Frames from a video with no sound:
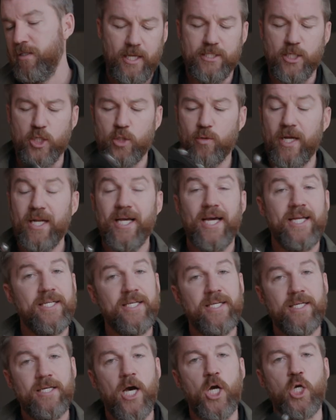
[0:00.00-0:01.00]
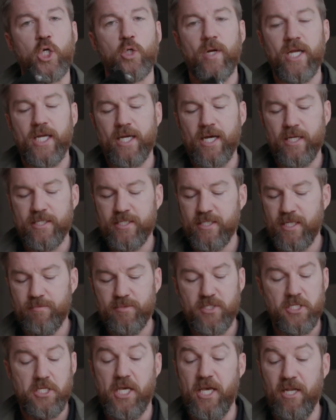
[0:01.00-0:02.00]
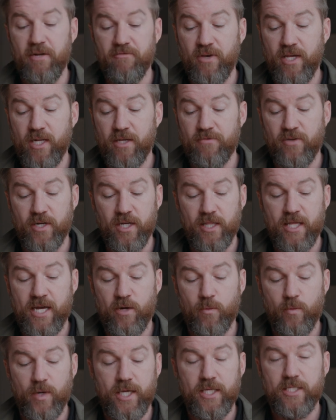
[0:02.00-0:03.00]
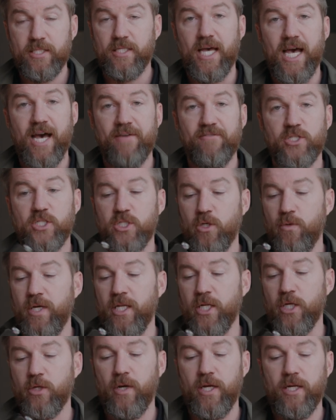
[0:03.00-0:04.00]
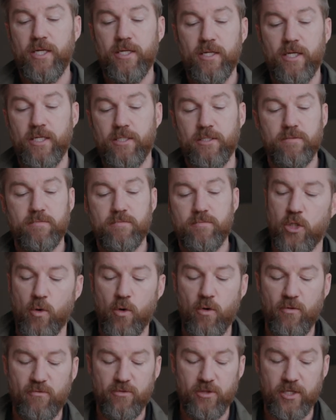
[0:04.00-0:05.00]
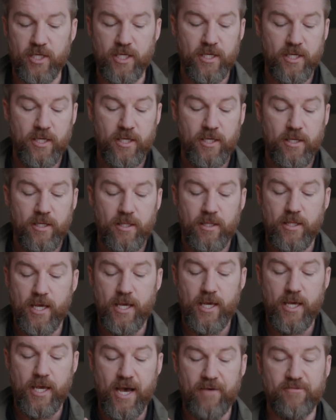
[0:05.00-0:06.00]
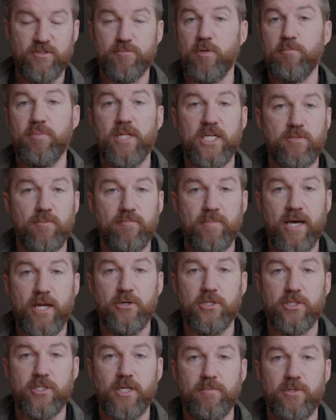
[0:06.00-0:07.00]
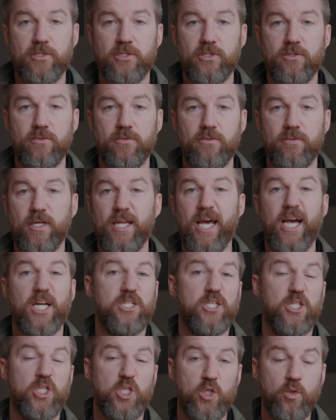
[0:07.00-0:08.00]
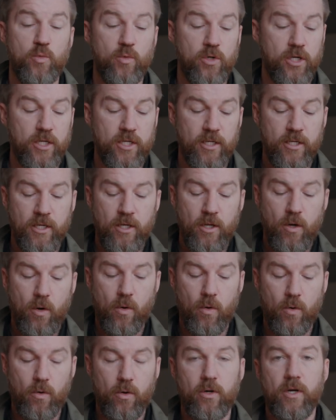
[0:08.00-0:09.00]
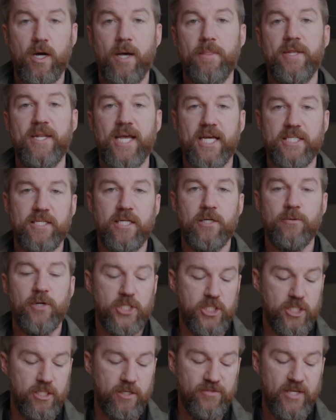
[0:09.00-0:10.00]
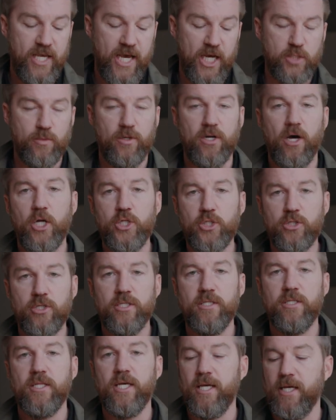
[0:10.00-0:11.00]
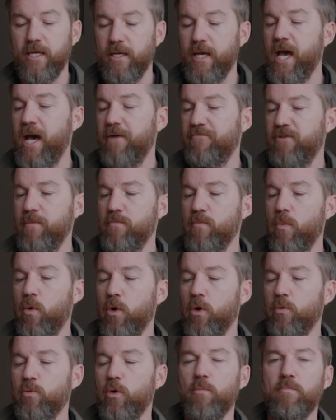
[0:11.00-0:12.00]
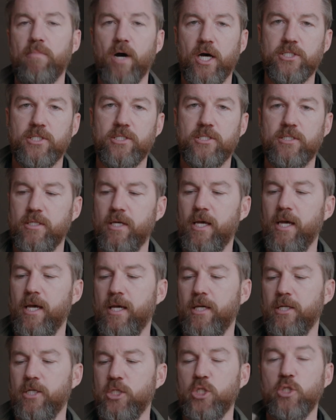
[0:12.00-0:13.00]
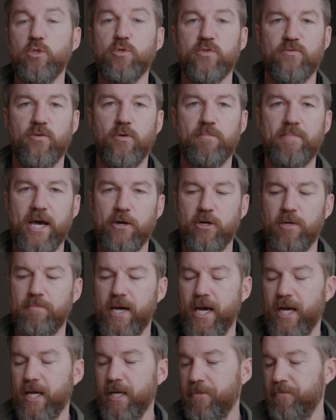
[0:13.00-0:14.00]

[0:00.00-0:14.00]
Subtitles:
It's a great idea, a great concept, innovative in a lot of ways to have it so integrated, and so hopefully they have some replacement batteries coming soon that actually do work, or on the next iteration of the X100, they have a more robust and useful battery pack.